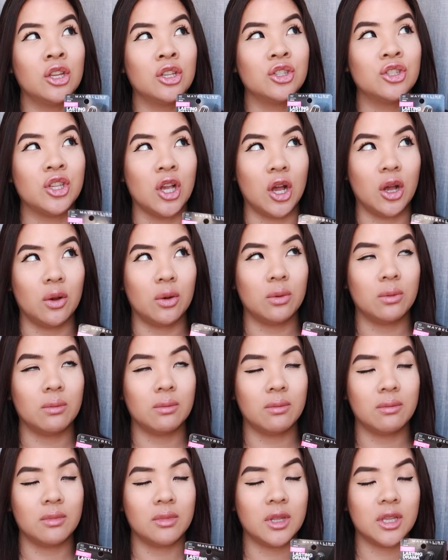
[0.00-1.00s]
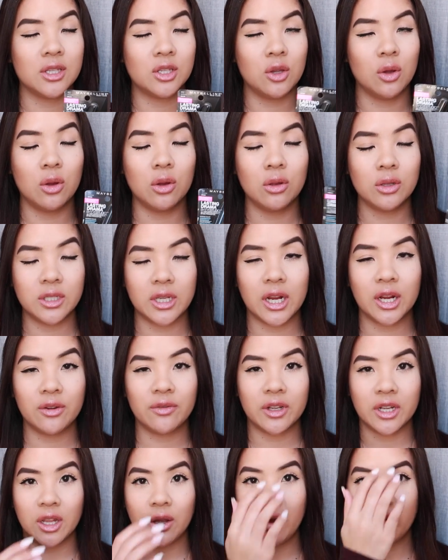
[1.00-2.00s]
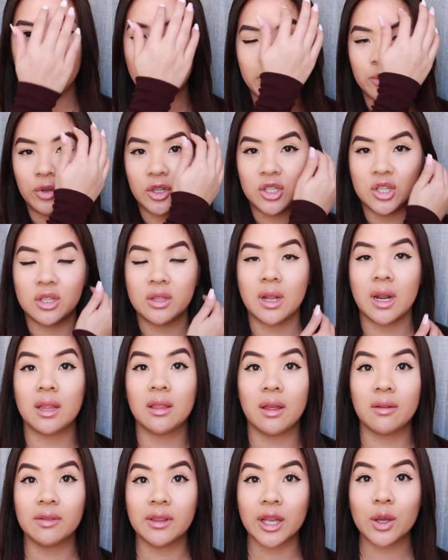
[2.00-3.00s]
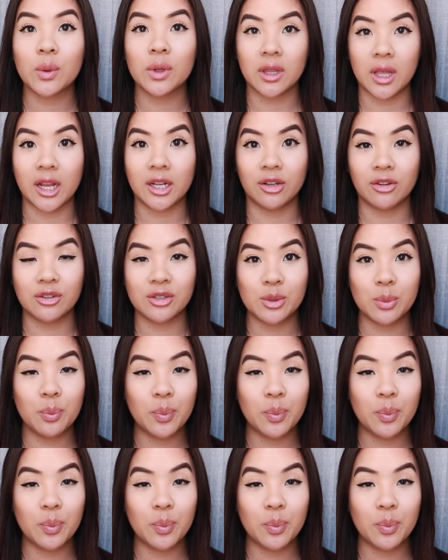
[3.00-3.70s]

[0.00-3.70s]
So, this whole entire video I've been preaching that I love liquid liners,